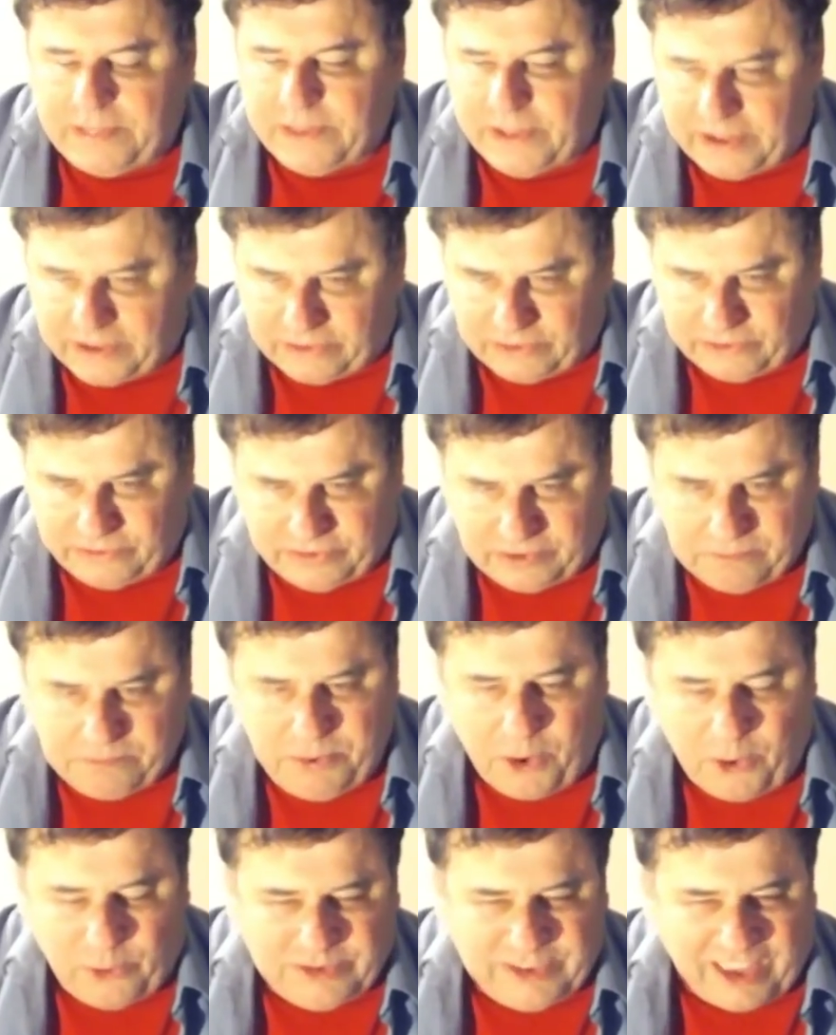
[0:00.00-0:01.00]
lids in
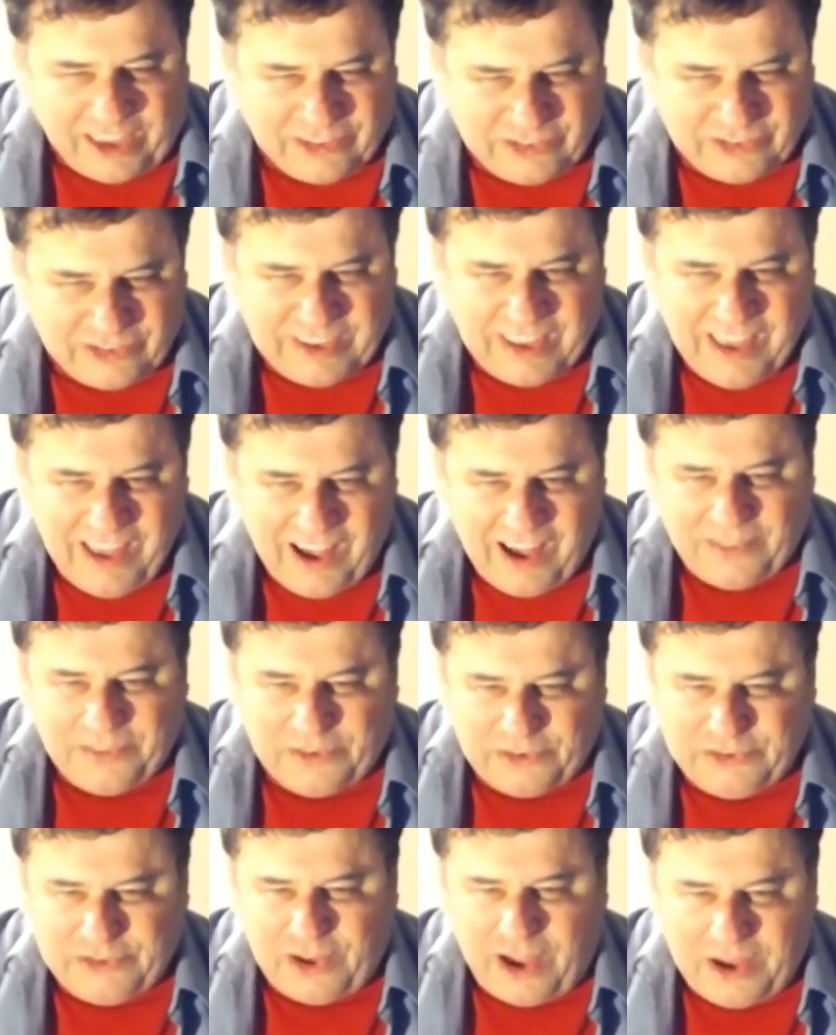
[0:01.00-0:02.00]
protest on the
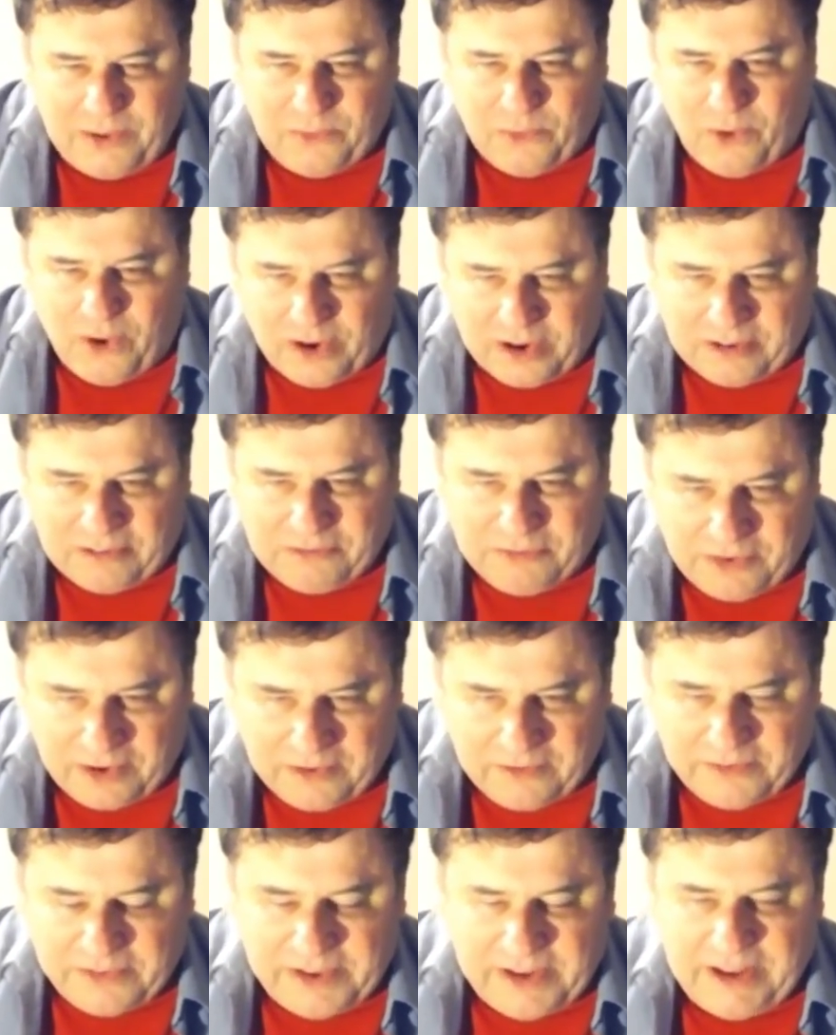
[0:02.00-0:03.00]
sidewalk in front
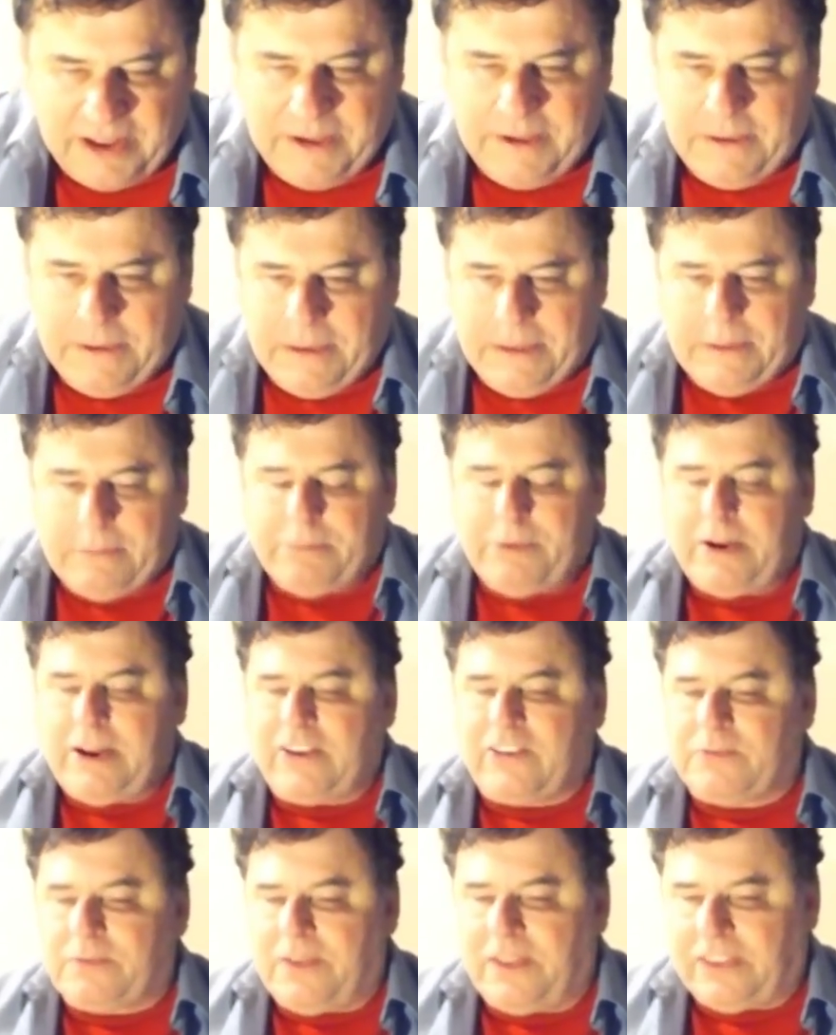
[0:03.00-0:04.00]
of the
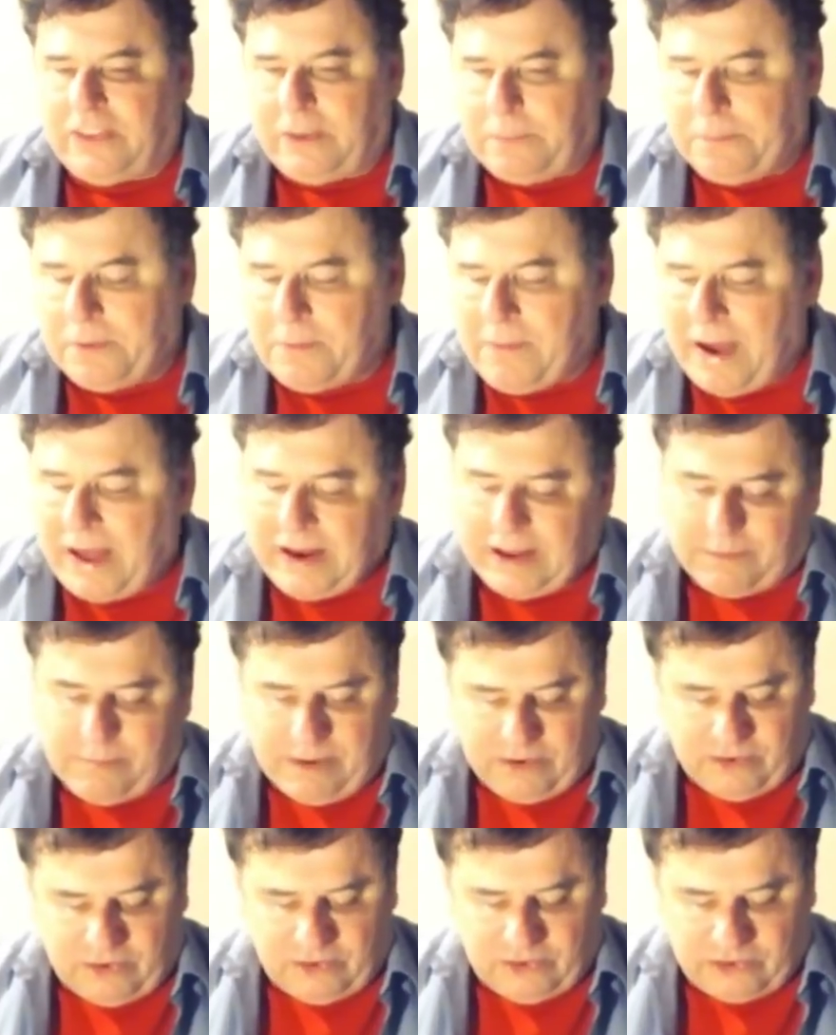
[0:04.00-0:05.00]
British diplomatic
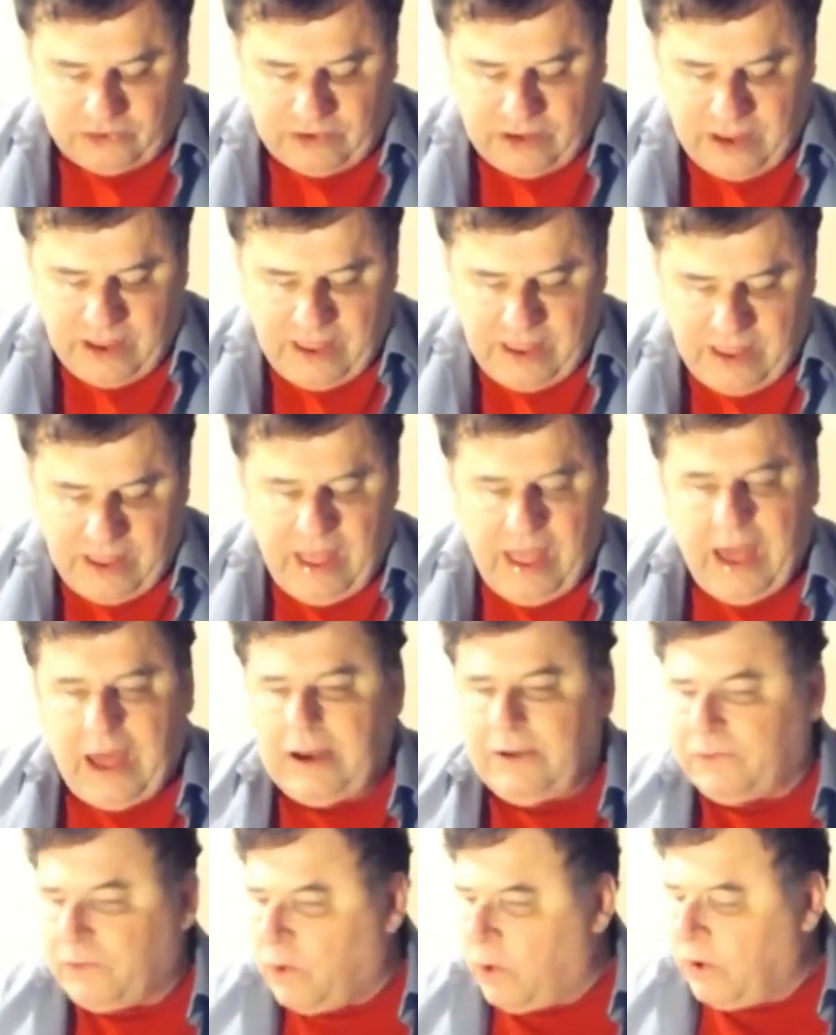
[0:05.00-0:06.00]
missions. And
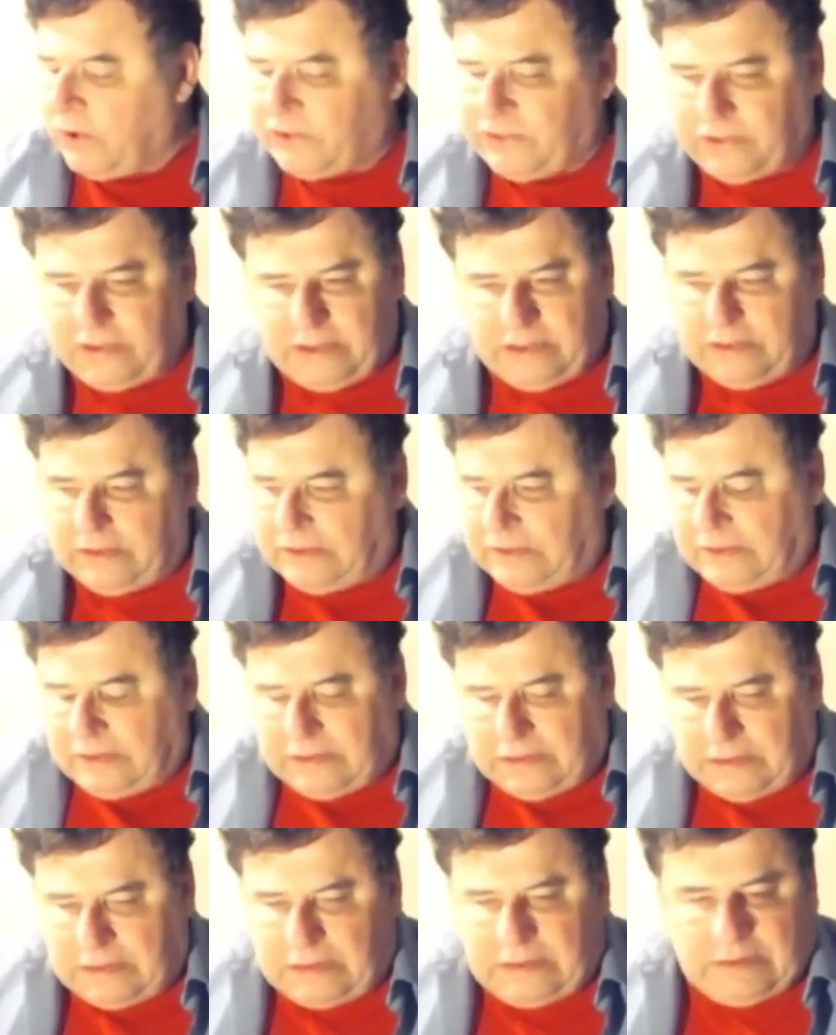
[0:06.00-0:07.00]
of course,
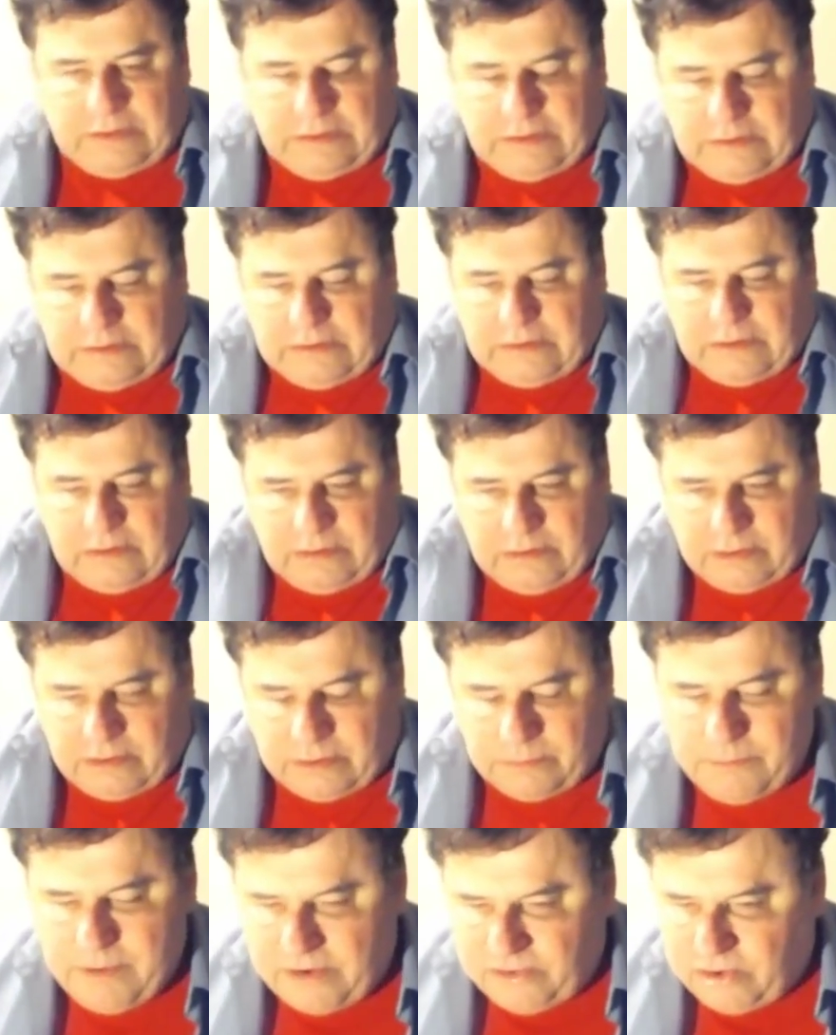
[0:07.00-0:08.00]
the, the
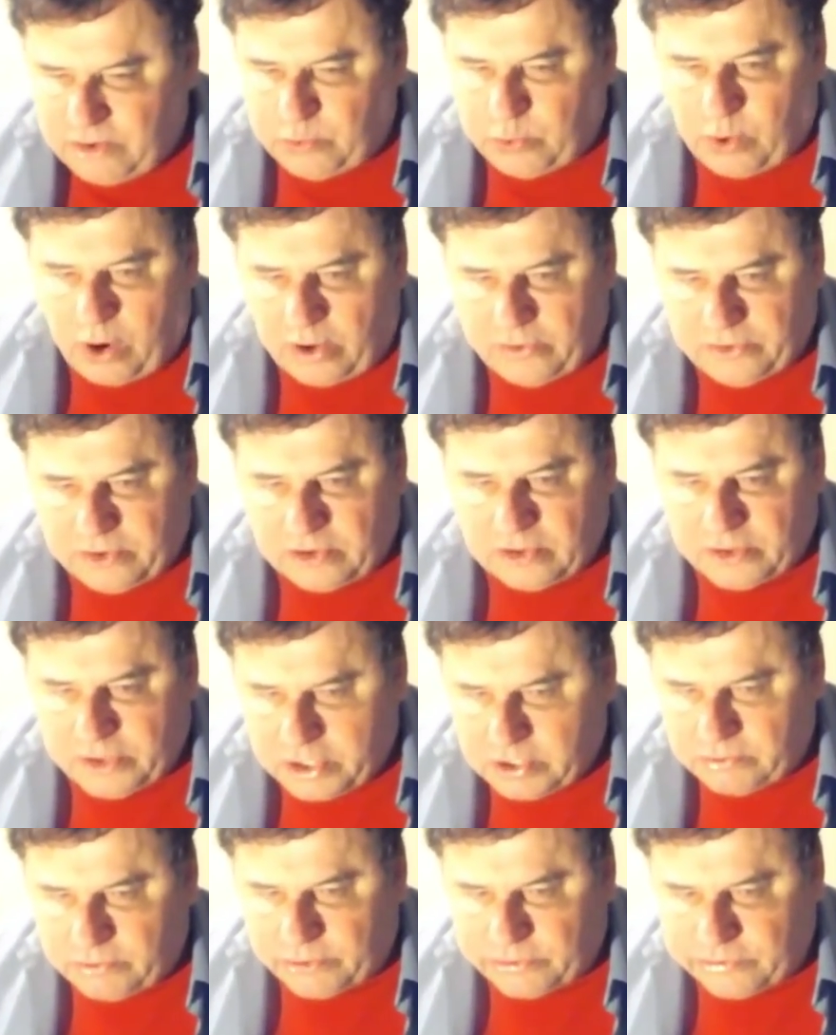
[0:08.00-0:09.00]
missions were under
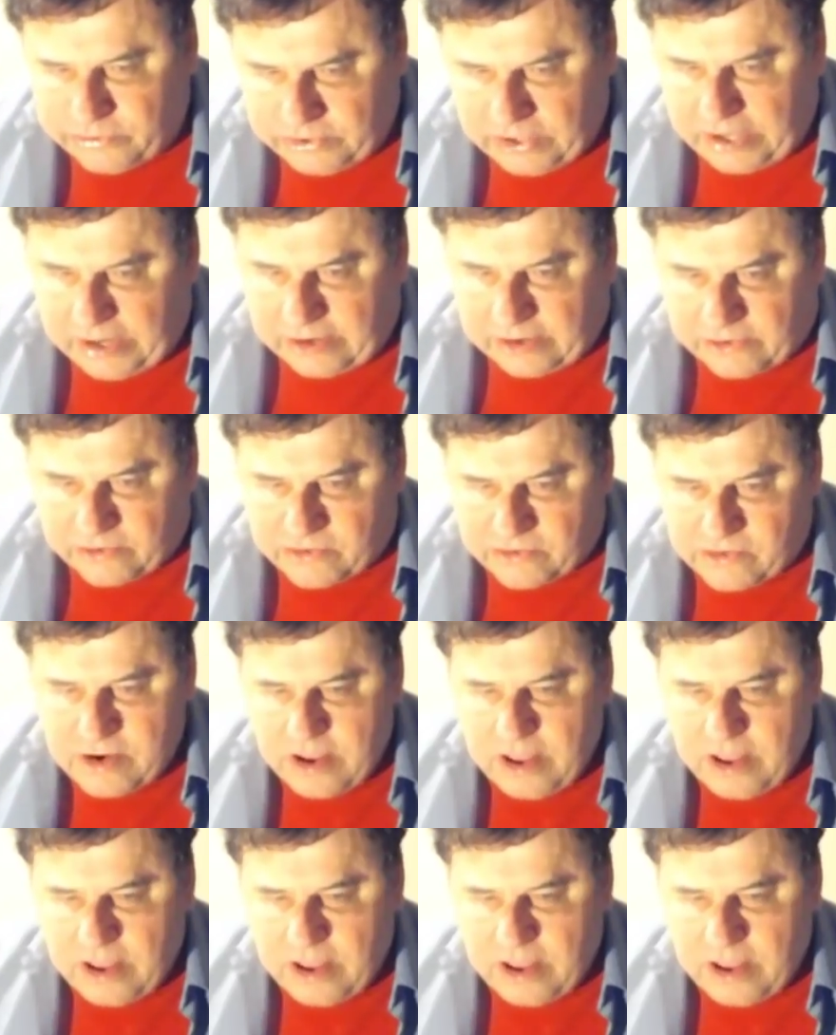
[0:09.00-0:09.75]
literal siege.